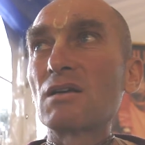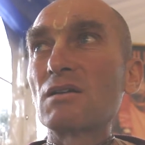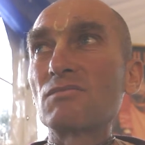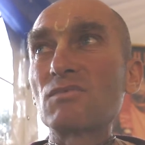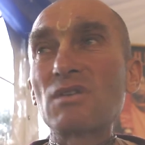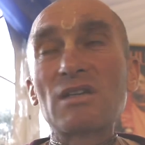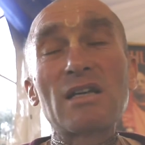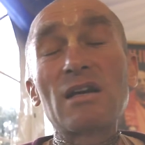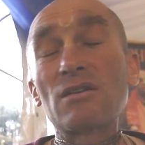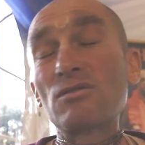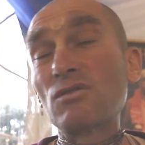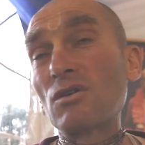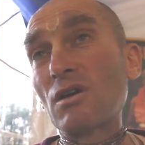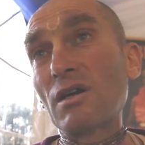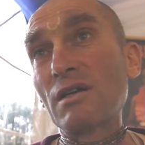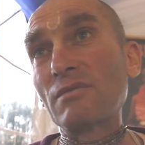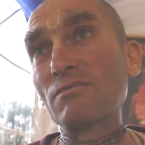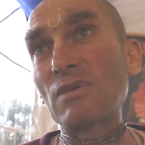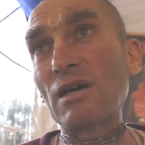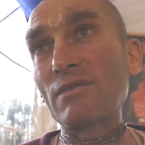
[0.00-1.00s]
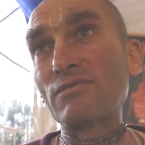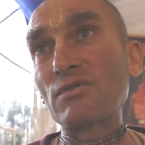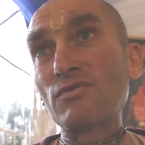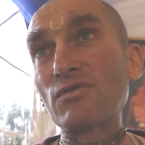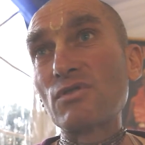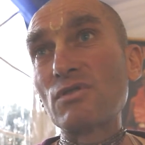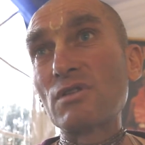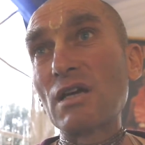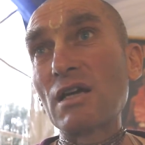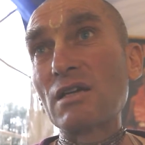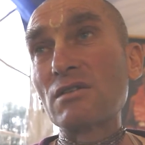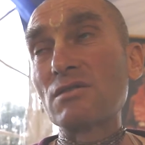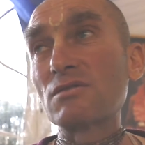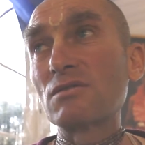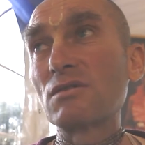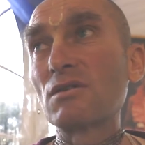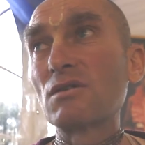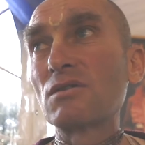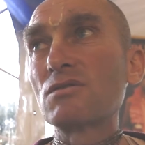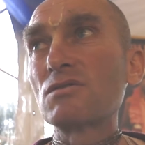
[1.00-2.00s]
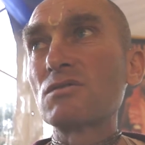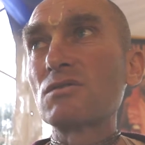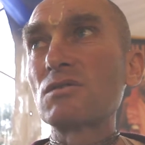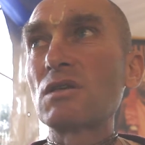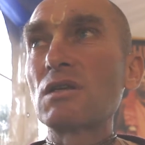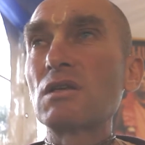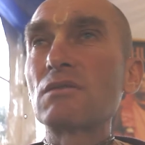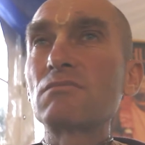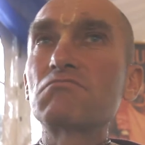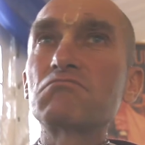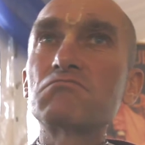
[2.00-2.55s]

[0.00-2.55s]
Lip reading: the cow died after a few days. So then